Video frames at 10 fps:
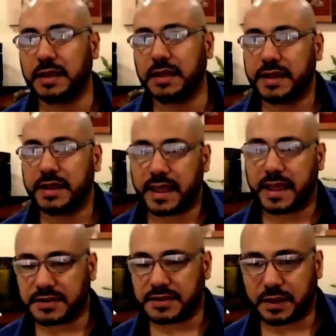And
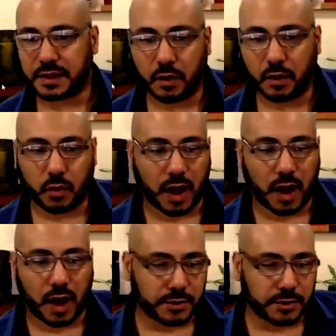so
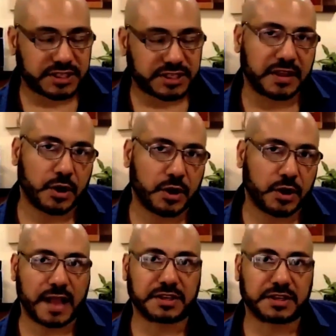understanding the
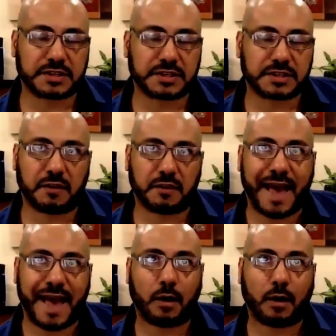nuances of how the